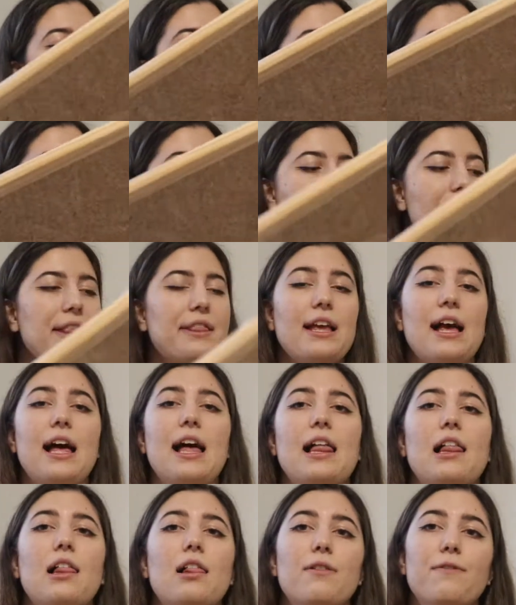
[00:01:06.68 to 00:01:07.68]
and
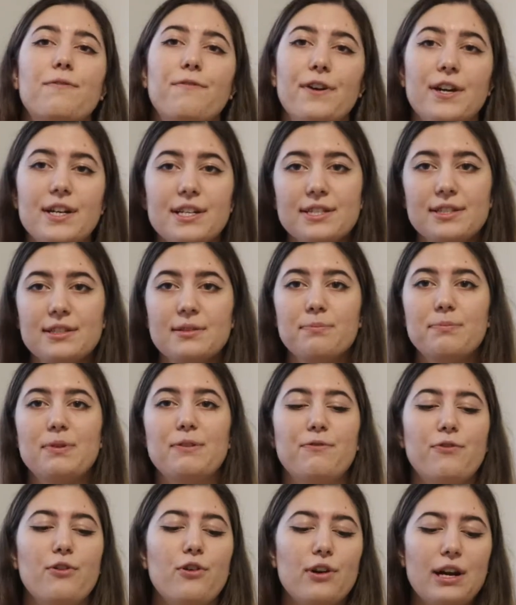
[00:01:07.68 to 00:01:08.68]
I'll first,
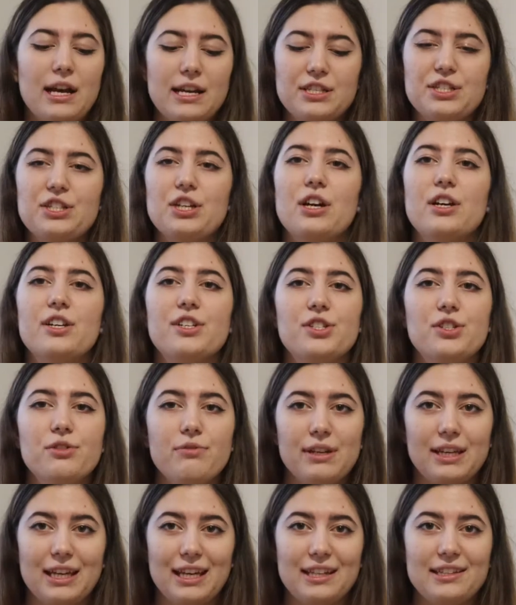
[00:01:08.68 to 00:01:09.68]
before I start
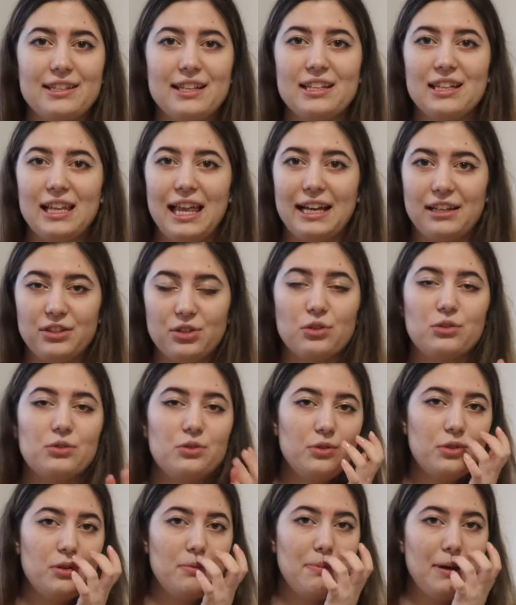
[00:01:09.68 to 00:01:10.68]
doing it and like talk
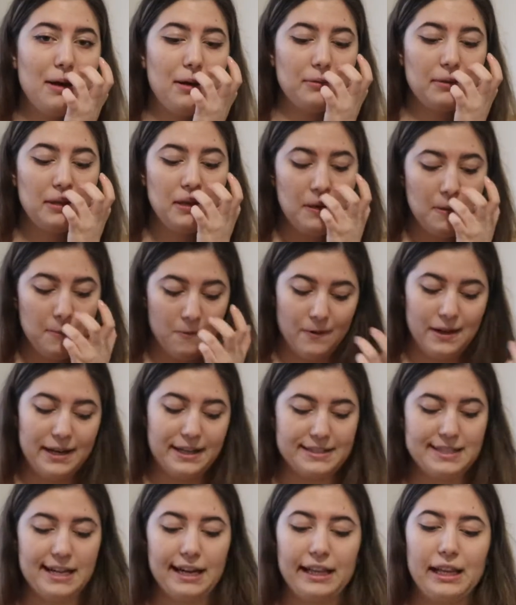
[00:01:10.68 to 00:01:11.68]
to you about what
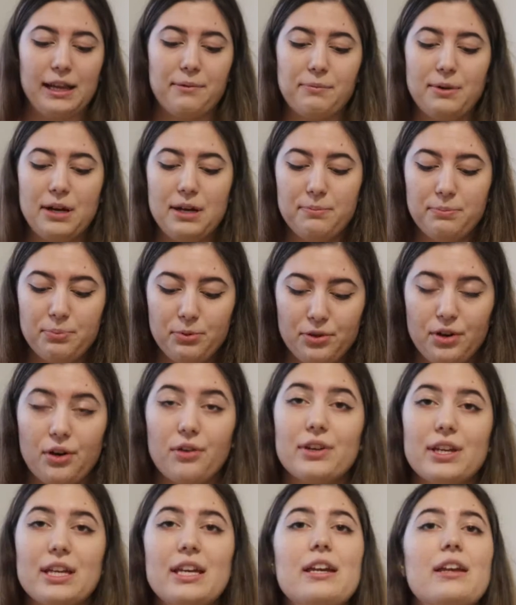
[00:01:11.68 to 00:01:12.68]
exactly I'm gonna put
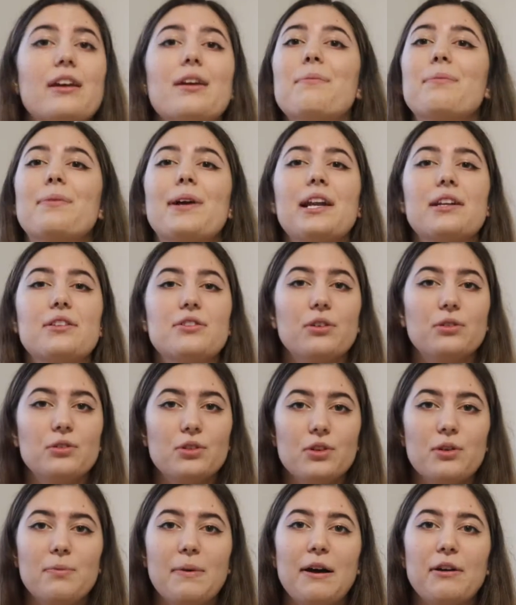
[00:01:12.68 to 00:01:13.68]
on here, I'm gonna talk to
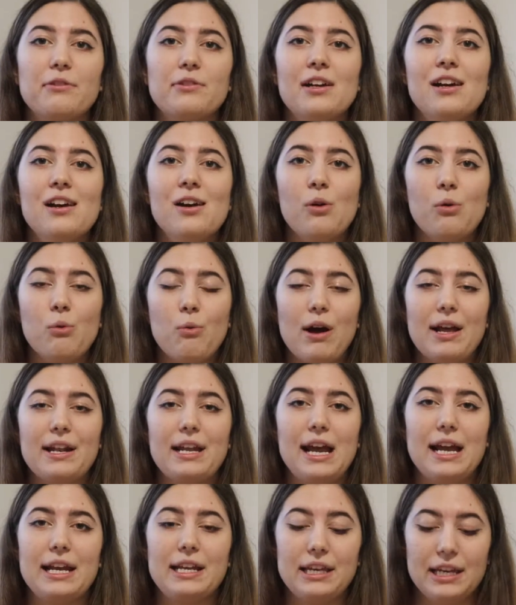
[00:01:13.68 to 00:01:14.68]
you about what
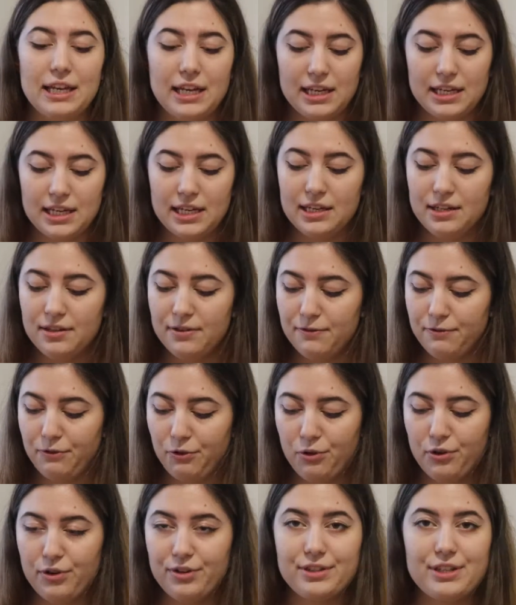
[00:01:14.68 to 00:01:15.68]
I needed
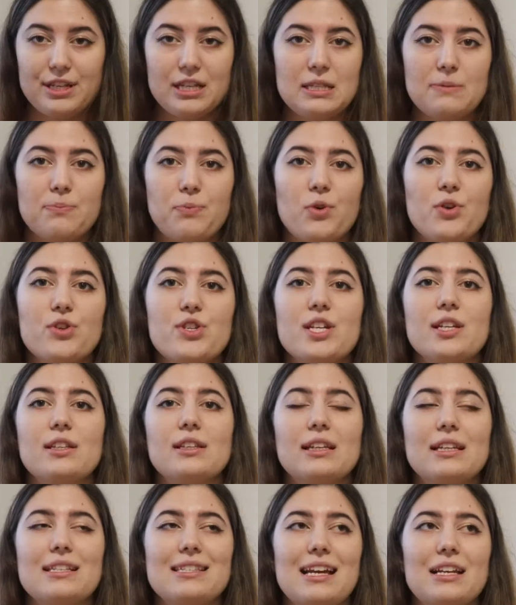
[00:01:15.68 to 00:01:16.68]
for this project,
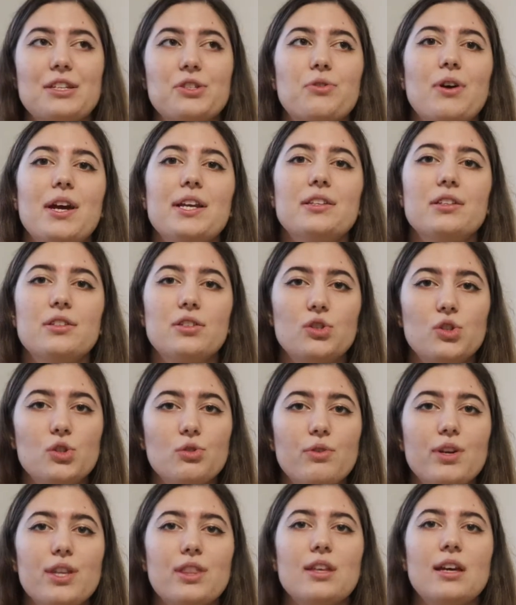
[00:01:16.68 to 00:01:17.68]
because I tried to
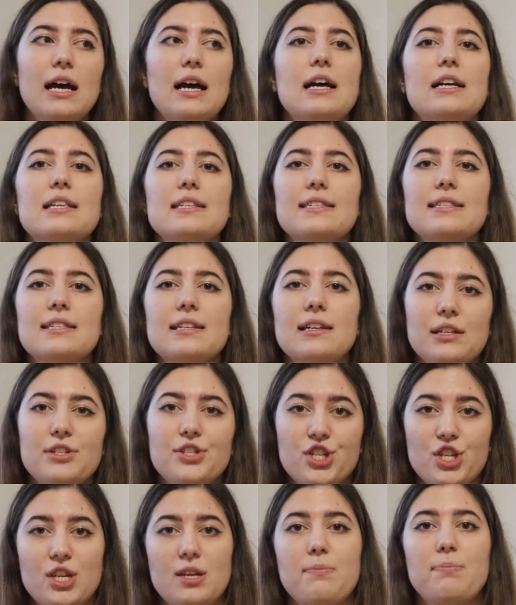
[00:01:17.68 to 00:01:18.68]
do it as
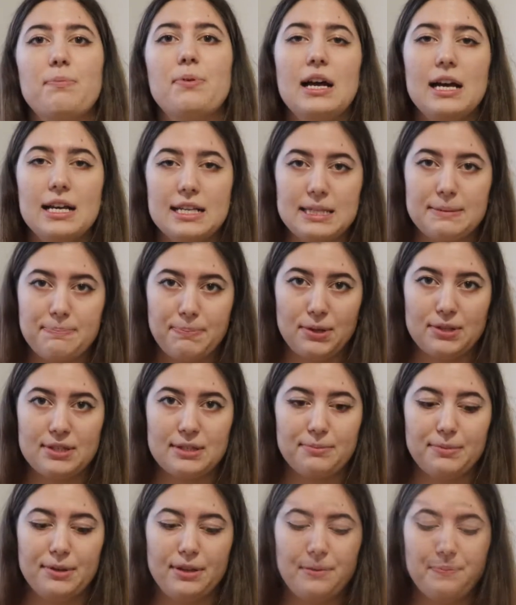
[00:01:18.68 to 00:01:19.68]
cheap as
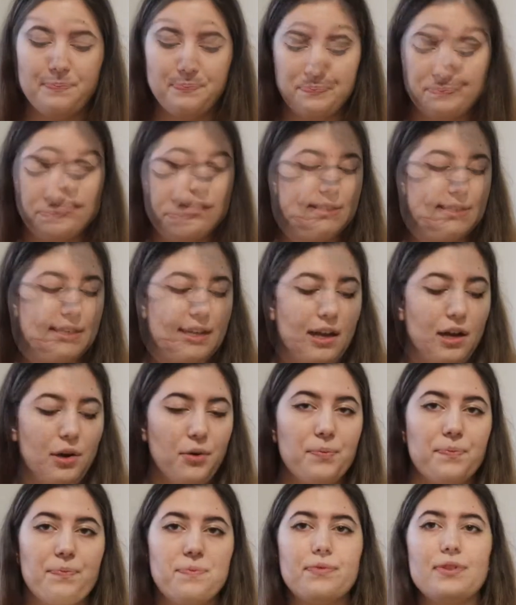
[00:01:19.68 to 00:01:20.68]
possible.
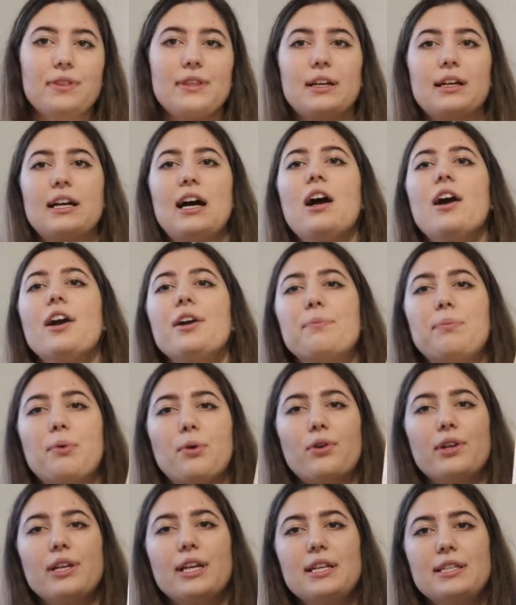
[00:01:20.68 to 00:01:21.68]
So the
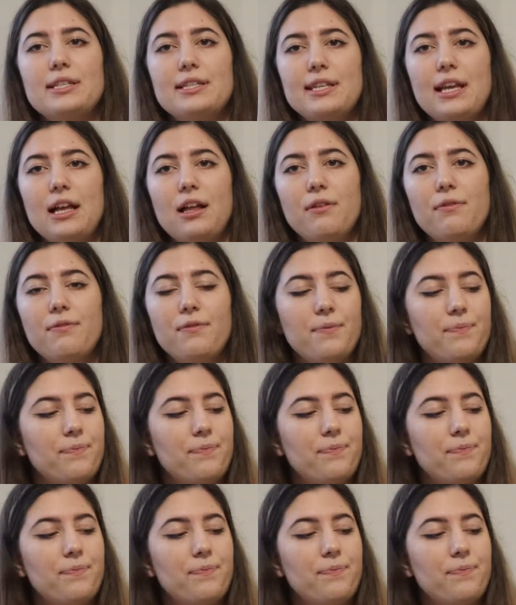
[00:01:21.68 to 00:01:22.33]
cardboard itself